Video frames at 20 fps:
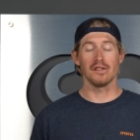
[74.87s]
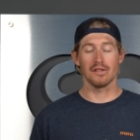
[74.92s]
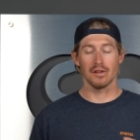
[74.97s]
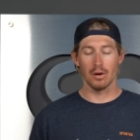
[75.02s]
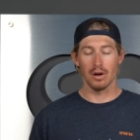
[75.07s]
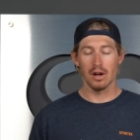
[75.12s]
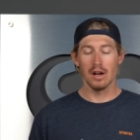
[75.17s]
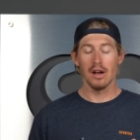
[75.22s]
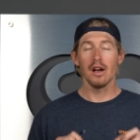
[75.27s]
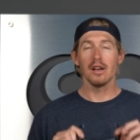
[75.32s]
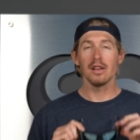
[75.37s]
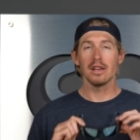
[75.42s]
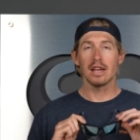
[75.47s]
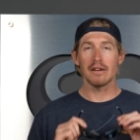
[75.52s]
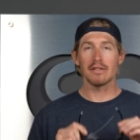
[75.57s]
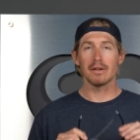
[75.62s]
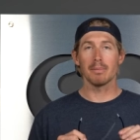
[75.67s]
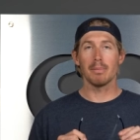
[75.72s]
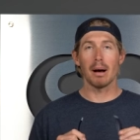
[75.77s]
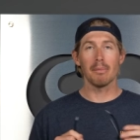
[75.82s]
So you
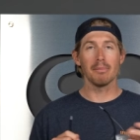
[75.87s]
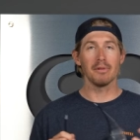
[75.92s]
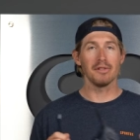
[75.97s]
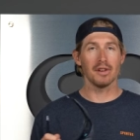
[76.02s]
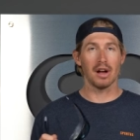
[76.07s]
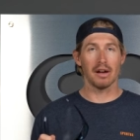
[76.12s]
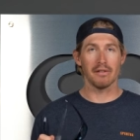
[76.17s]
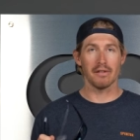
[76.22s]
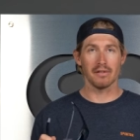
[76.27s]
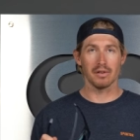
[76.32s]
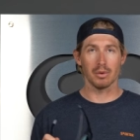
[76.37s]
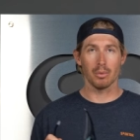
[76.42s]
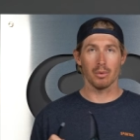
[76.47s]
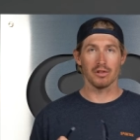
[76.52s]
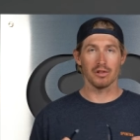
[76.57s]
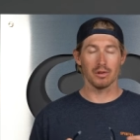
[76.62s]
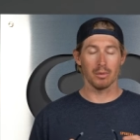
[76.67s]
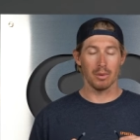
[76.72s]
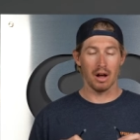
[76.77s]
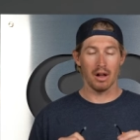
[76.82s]
have to pop these off every
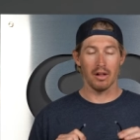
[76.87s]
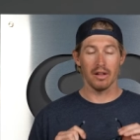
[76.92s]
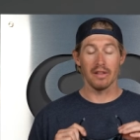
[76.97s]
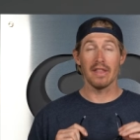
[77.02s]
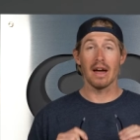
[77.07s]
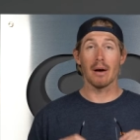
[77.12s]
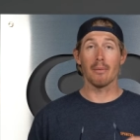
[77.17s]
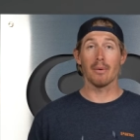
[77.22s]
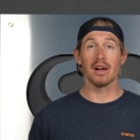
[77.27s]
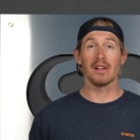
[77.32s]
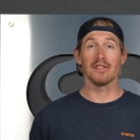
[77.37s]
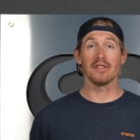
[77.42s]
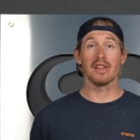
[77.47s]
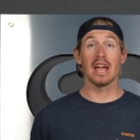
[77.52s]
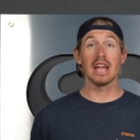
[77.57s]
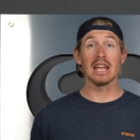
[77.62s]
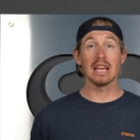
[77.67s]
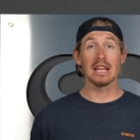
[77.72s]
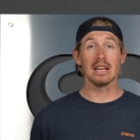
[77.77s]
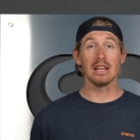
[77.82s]
once in a while. That way it's
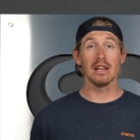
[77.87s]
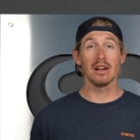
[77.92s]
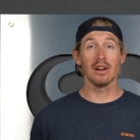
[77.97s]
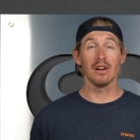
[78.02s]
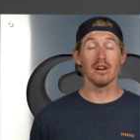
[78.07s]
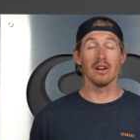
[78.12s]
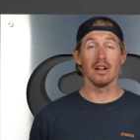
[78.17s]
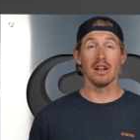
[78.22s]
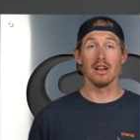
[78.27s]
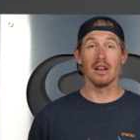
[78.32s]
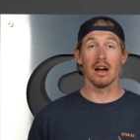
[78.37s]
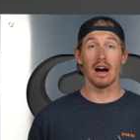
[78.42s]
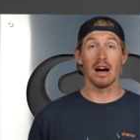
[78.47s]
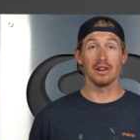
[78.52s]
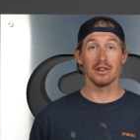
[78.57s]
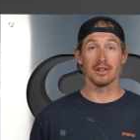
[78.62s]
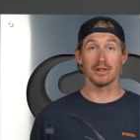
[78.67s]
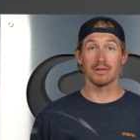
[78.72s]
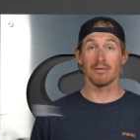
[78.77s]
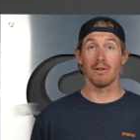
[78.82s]
hanging here,
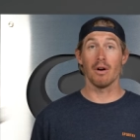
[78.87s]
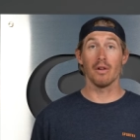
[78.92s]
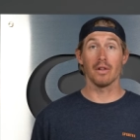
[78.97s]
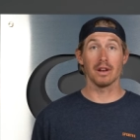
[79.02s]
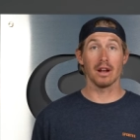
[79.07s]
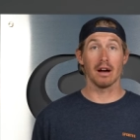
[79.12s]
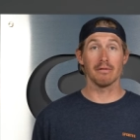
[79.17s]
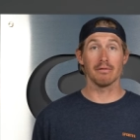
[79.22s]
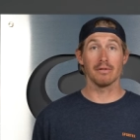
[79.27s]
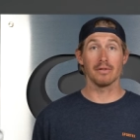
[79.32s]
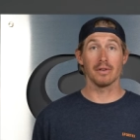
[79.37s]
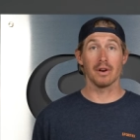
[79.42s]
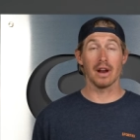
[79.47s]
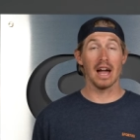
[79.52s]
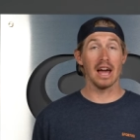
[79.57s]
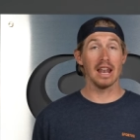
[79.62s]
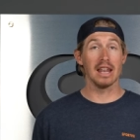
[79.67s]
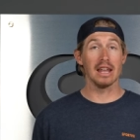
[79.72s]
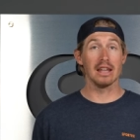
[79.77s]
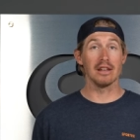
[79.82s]
not just falling off of your
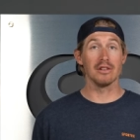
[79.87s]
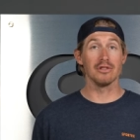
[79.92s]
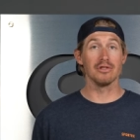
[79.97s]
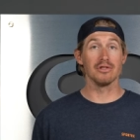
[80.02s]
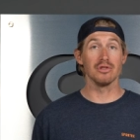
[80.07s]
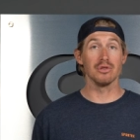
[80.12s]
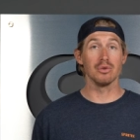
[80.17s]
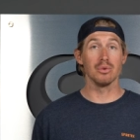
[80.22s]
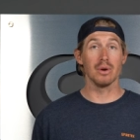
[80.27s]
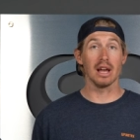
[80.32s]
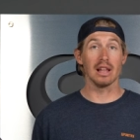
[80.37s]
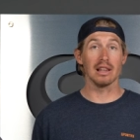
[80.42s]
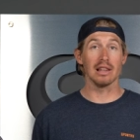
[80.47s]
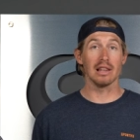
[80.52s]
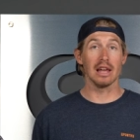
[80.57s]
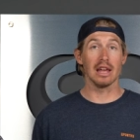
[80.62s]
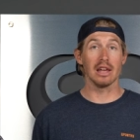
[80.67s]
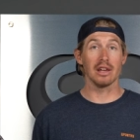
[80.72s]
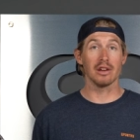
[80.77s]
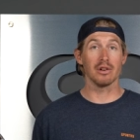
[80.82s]
head into a
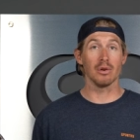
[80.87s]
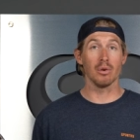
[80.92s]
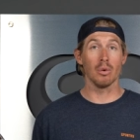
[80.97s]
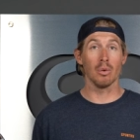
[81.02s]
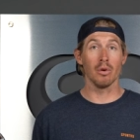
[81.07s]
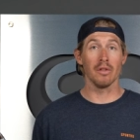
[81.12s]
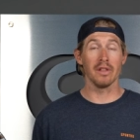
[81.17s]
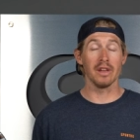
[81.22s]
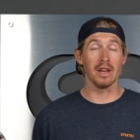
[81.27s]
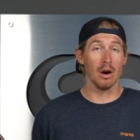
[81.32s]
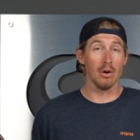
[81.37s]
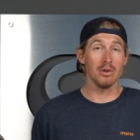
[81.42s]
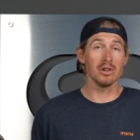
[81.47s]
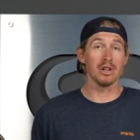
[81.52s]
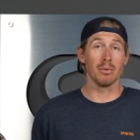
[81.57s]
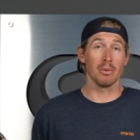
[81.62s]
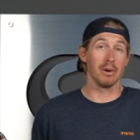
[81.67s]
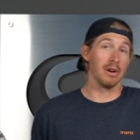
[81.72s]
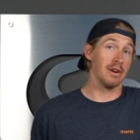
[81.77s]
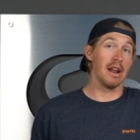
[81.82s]
lake or the
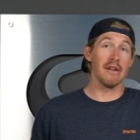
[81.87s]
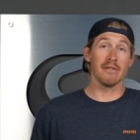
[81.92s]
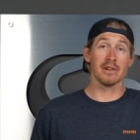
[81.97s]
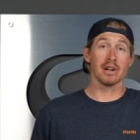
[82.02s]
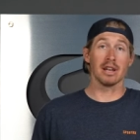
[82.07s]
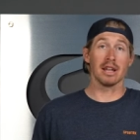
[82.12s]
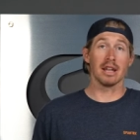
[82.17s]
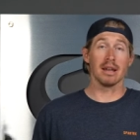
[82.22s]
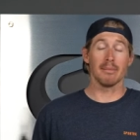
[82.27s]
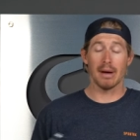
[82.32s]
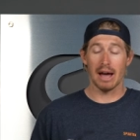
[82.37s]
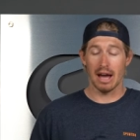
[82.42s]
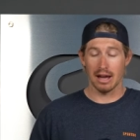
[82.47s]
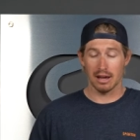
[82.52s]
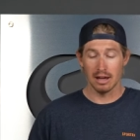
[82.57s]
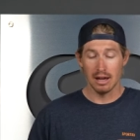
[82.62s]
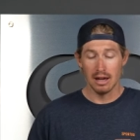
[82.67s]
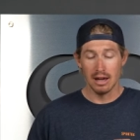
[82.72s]
ocean where you're never gonna get it back.